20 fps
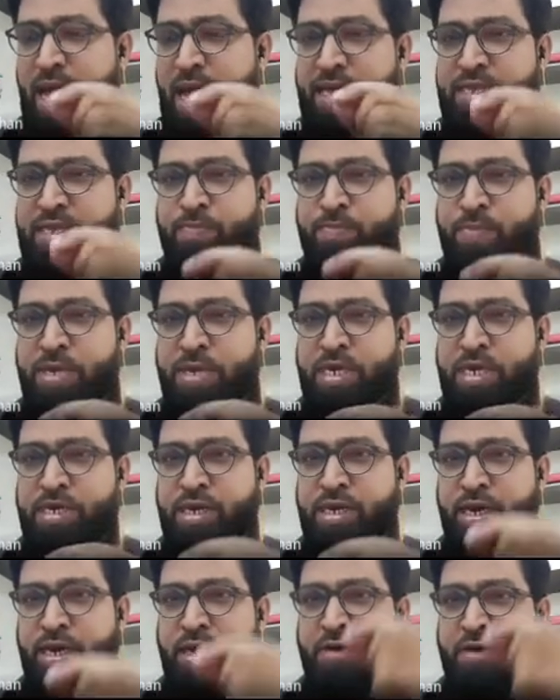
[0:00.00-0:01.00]
I
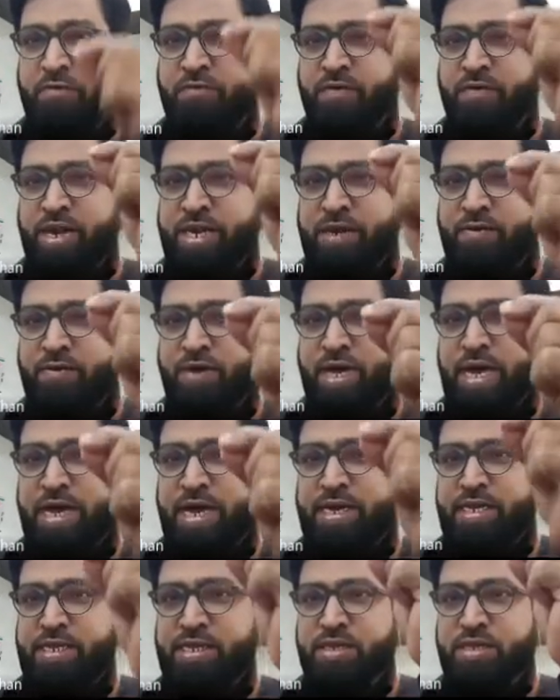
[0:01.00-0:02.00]
repeat, whenever
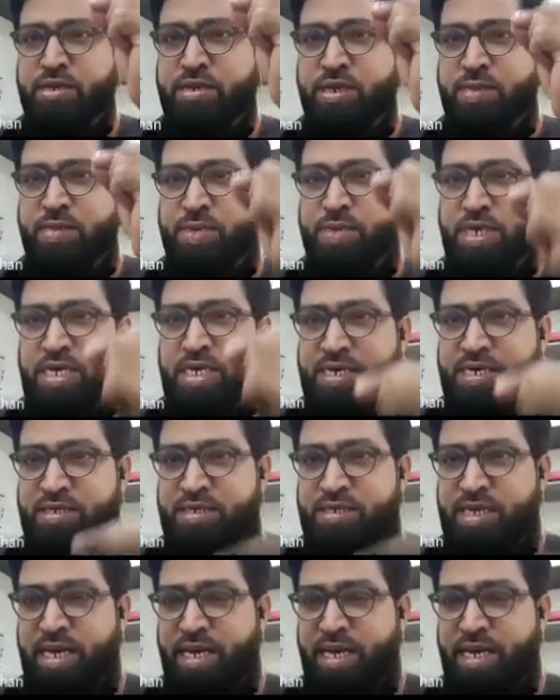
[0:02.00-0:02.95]
any script is